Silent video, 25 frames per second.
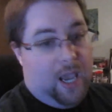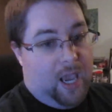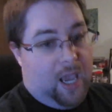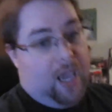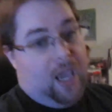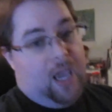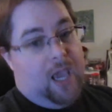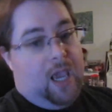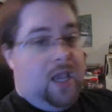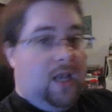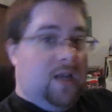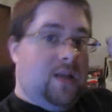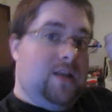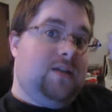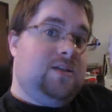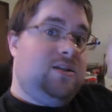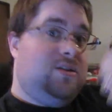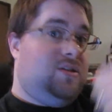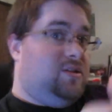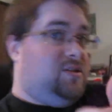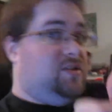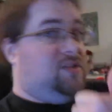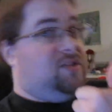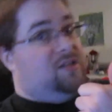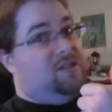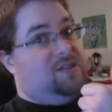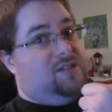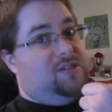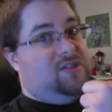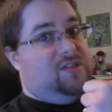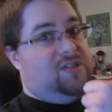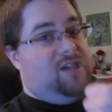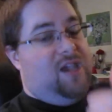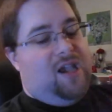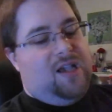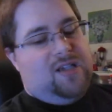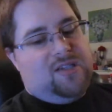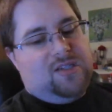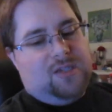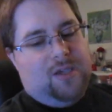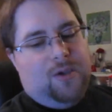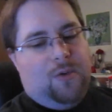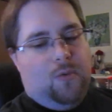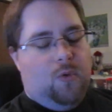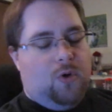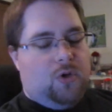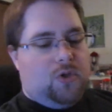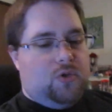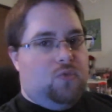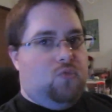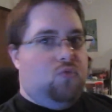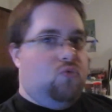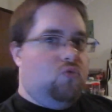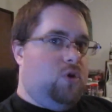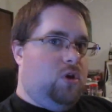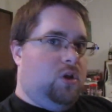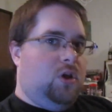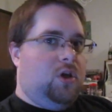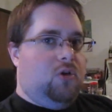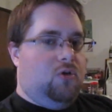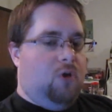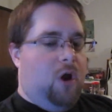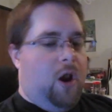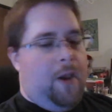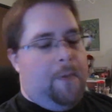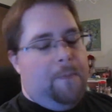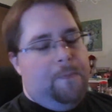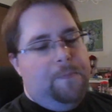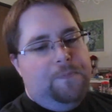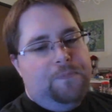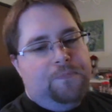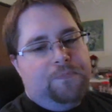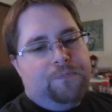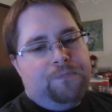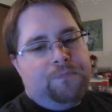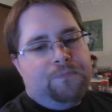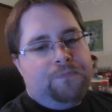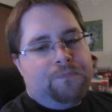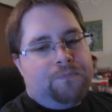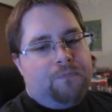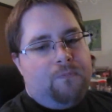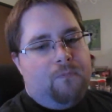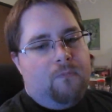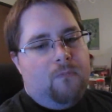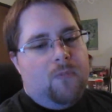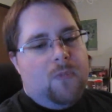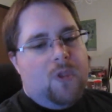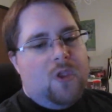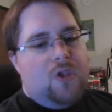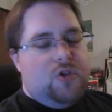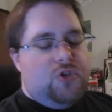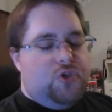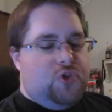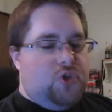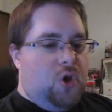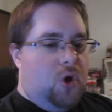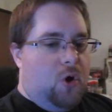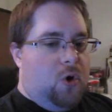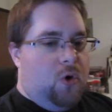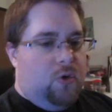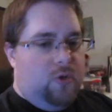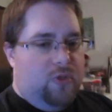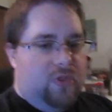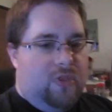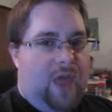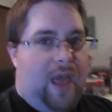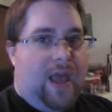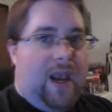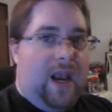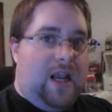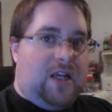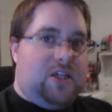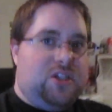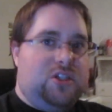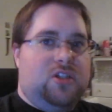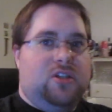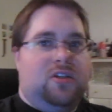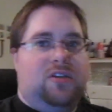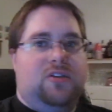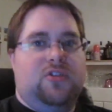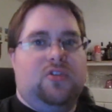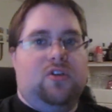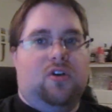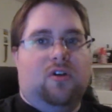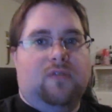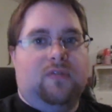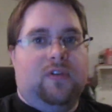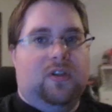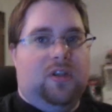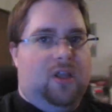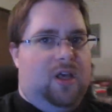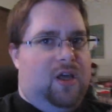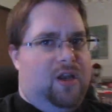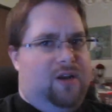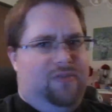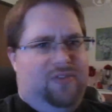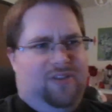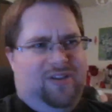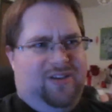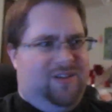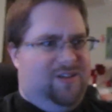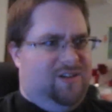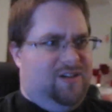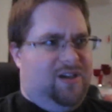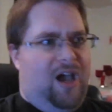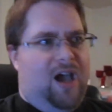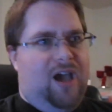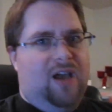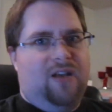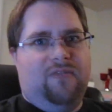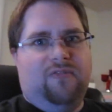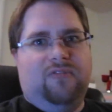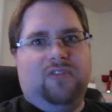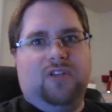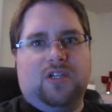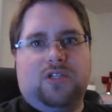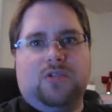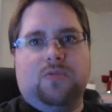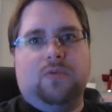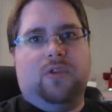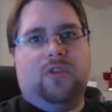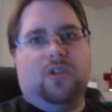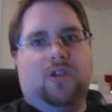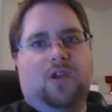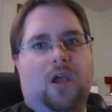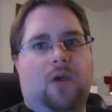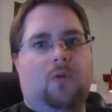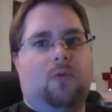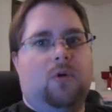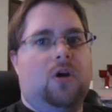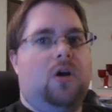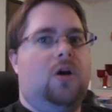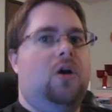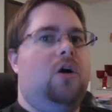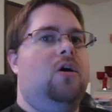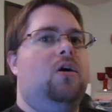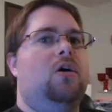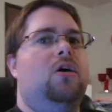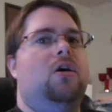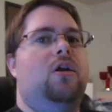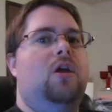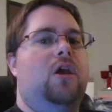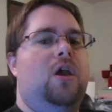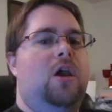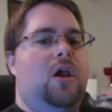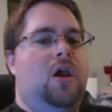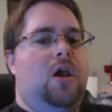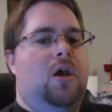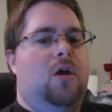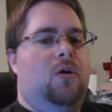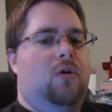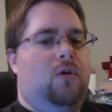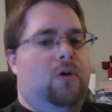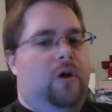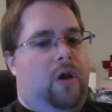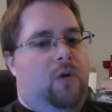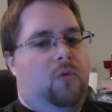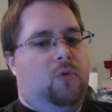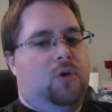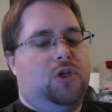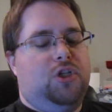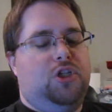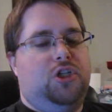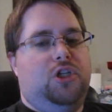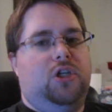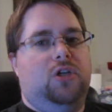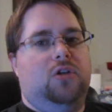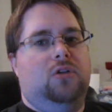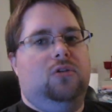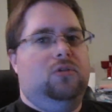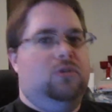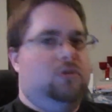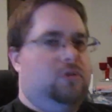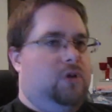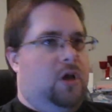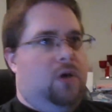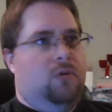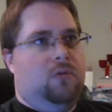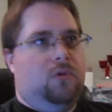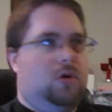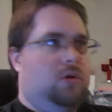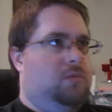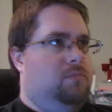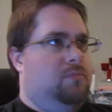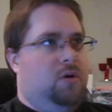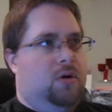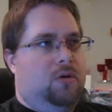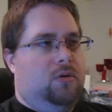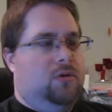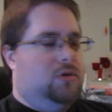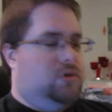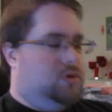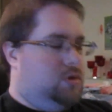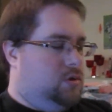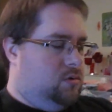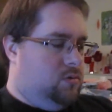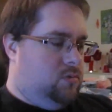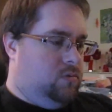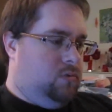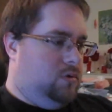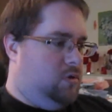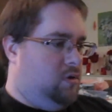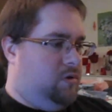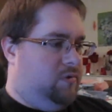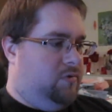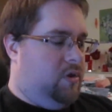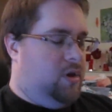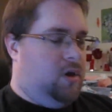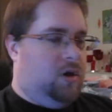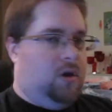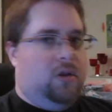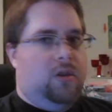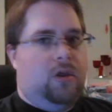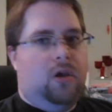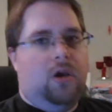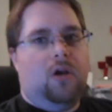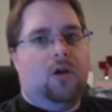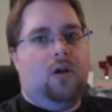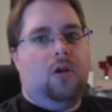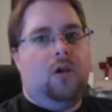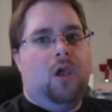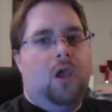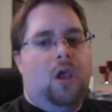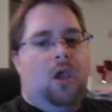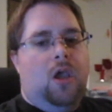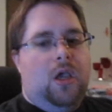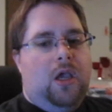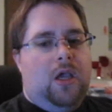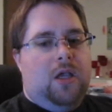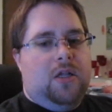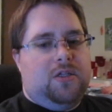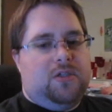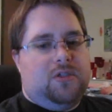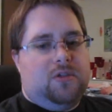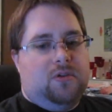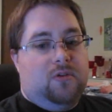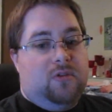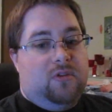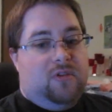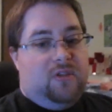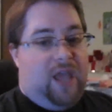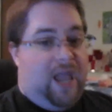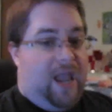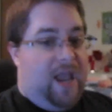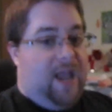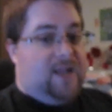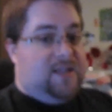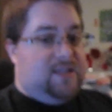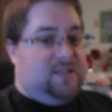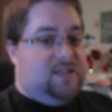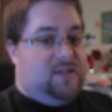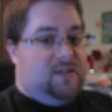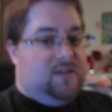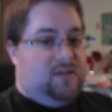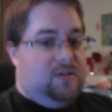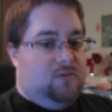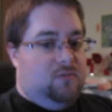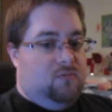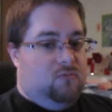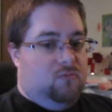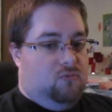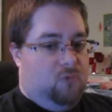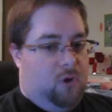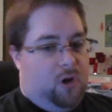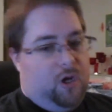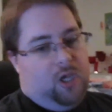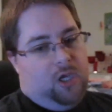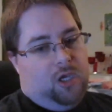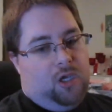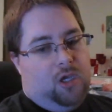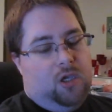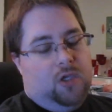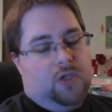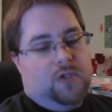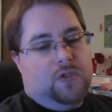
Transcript: And success! It works really great. So that actually solved a lot of conflicts with the network card or network shield or network components or whatever the hell they are. And so that's running.